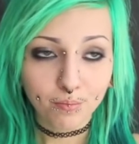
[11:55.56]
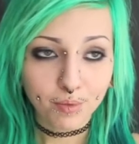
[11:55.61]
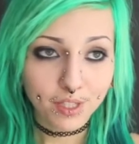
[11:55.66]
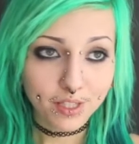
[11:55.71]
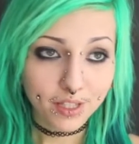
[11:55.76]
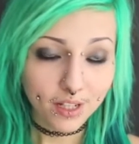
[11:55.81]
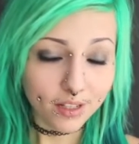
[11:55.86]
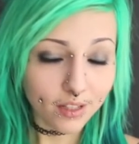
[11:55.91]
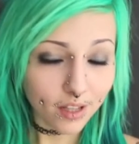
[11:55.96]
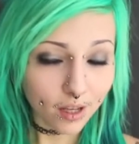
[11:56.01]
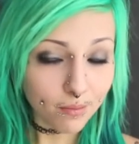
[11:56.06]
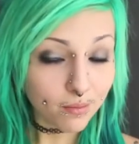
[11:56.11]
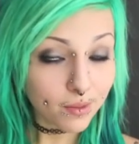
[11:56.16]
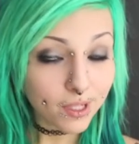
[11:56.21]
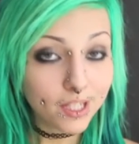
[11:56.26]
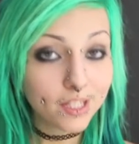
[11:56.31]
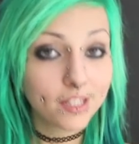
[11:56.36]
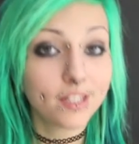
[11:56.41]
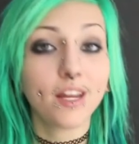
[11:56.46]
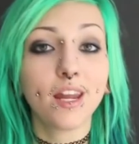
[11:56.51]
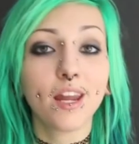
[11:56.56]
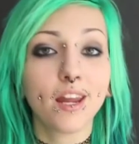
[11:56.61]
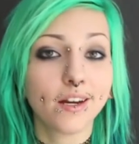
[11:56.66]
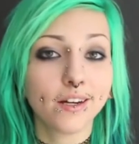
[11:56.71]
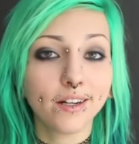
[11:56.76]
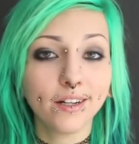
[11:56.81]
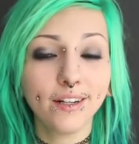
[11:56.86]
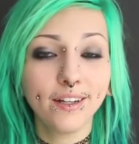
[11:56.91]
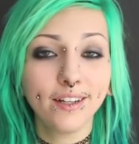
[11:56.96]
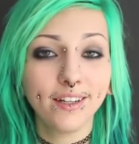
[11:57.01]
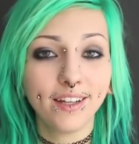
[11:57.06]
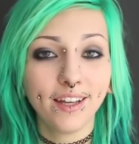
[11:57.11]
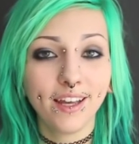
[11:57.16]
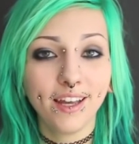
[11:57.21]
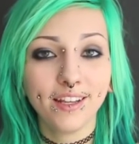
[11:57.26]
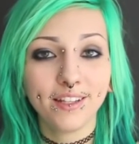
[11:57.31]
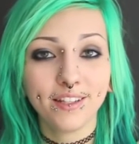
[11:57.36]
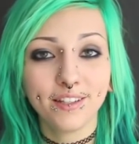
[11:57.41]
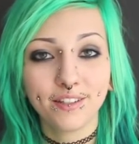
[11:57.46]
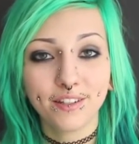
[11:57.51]
be sucked up in the hair
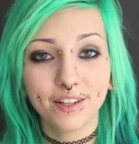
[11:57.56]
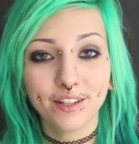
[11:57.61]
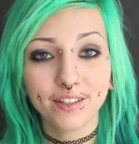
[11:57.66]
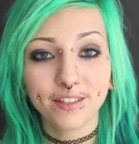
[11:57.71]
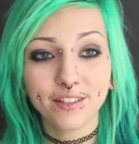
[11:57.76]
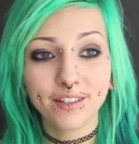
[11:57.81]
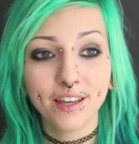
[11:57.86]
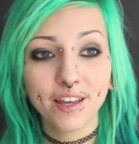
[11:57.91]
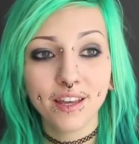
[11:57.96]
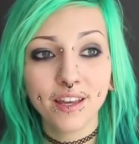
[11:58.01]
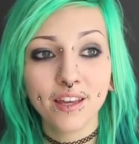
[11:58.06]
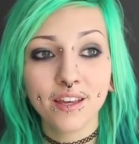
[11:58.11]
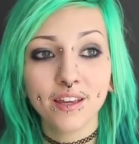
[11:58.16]
and just